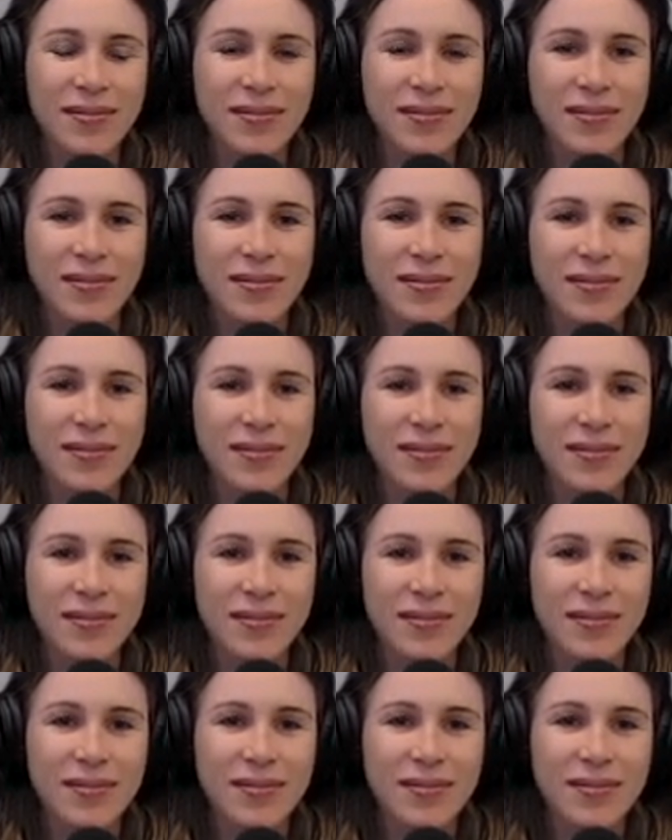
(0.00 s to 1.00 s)

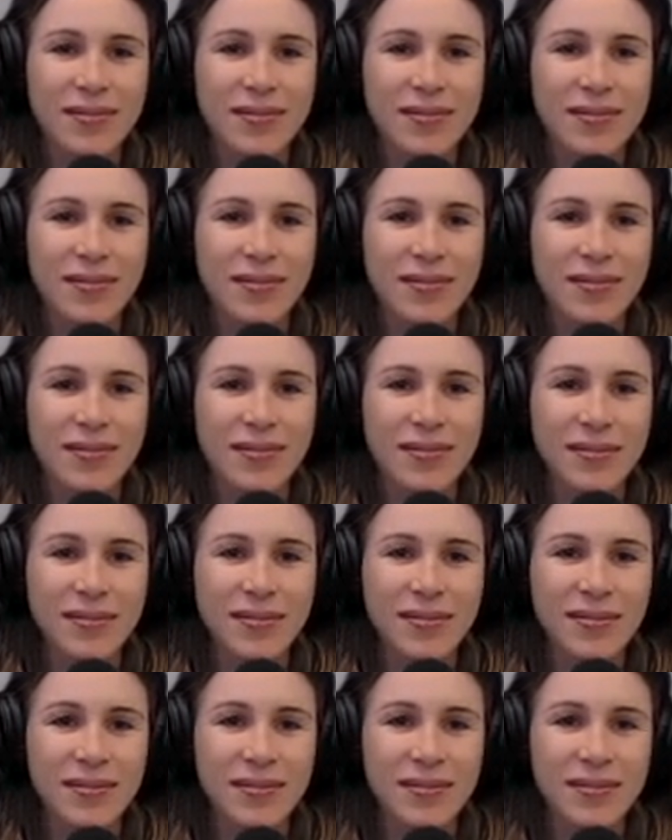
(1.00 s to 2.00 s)

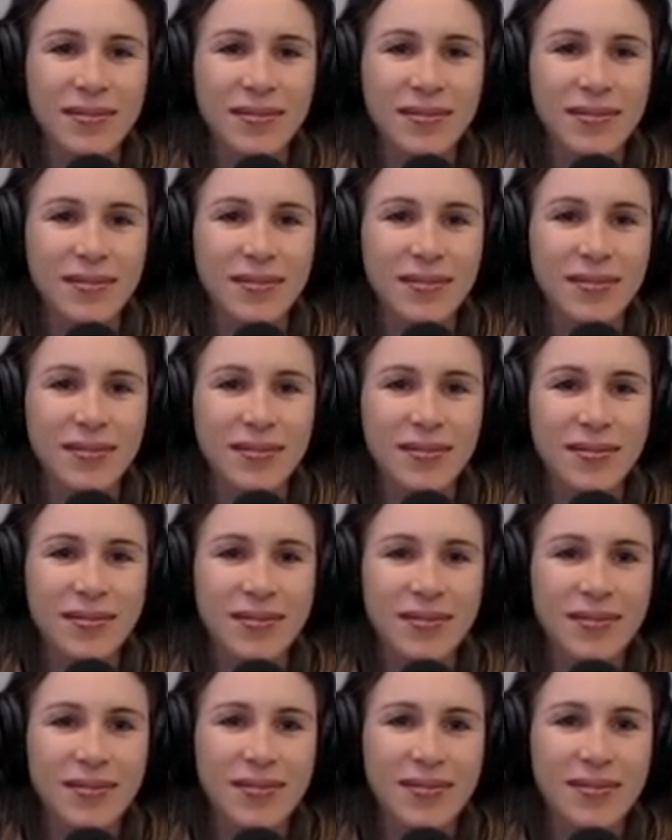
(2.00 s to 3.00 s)

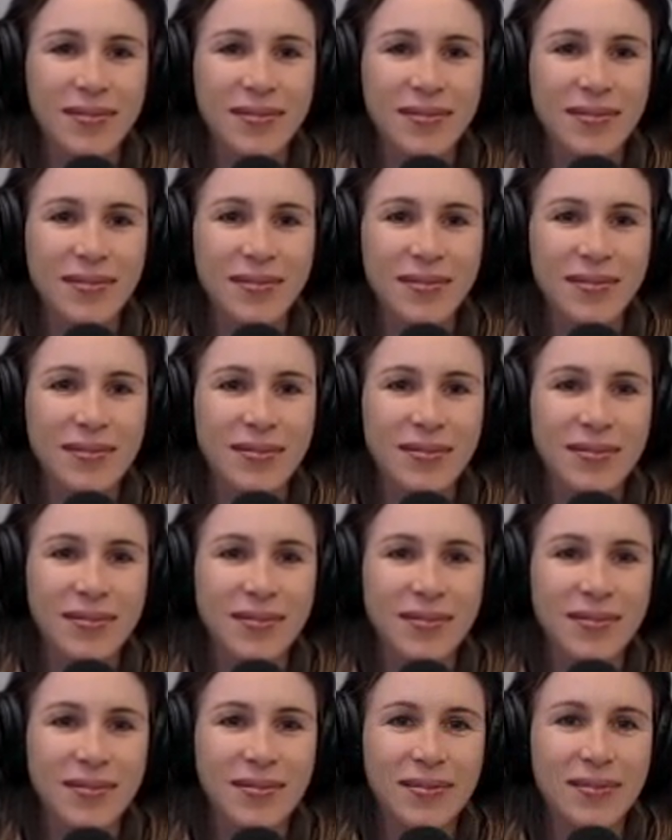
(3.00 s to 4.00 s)

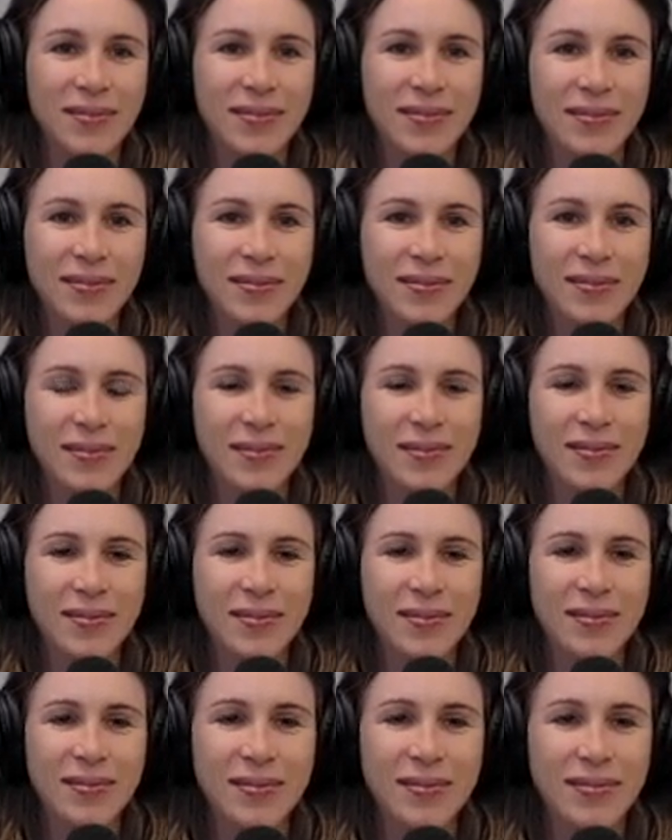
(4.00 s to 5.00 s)

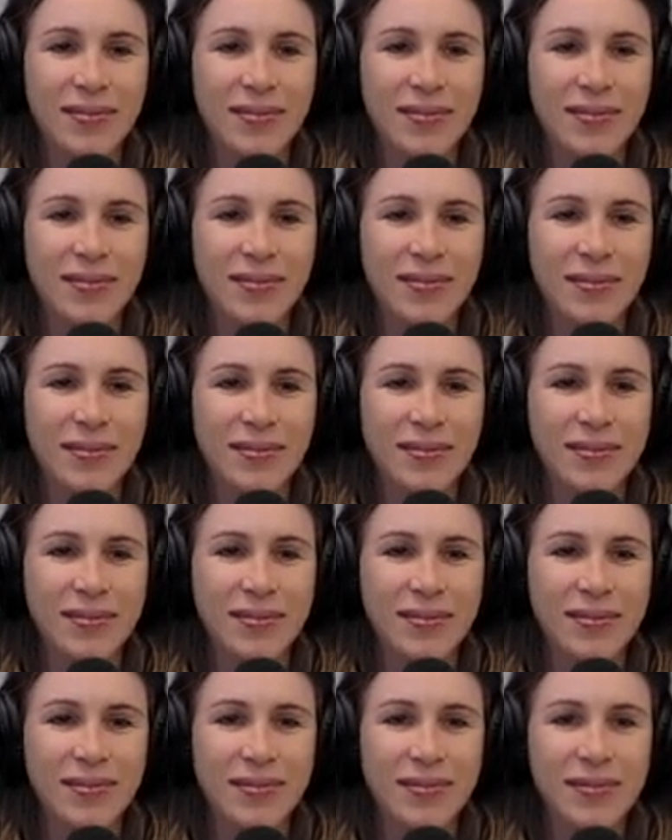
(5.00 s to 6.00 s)

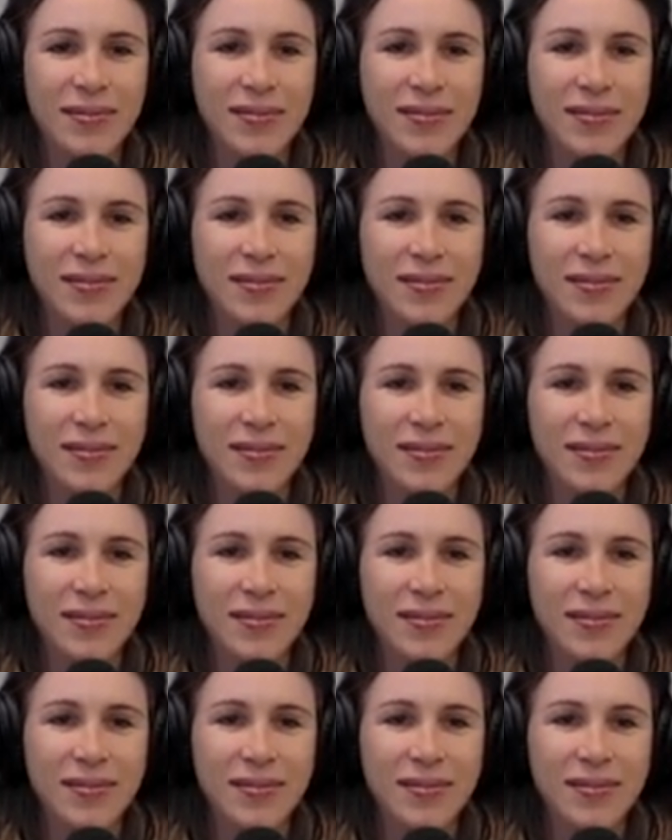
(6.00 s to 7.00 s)

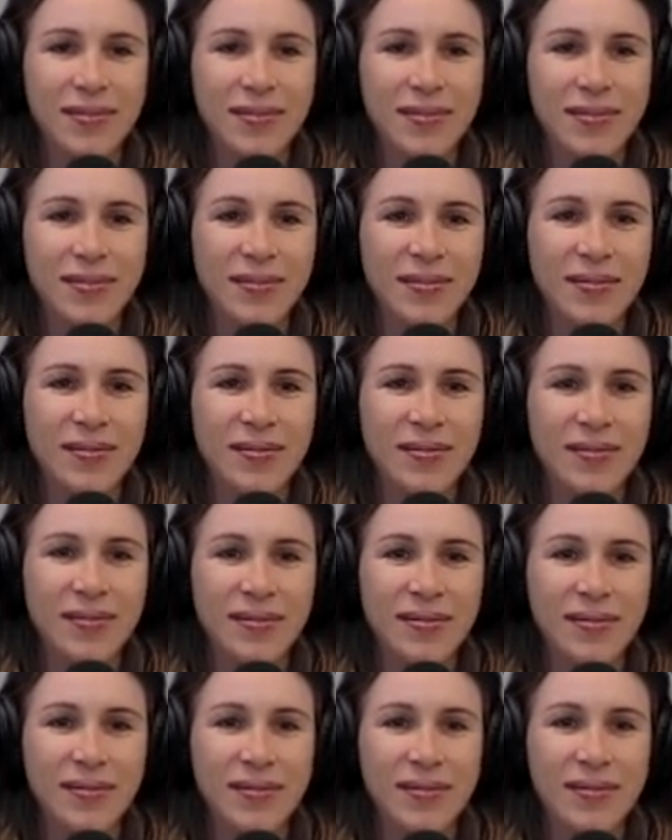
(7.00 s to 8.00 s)
(silent)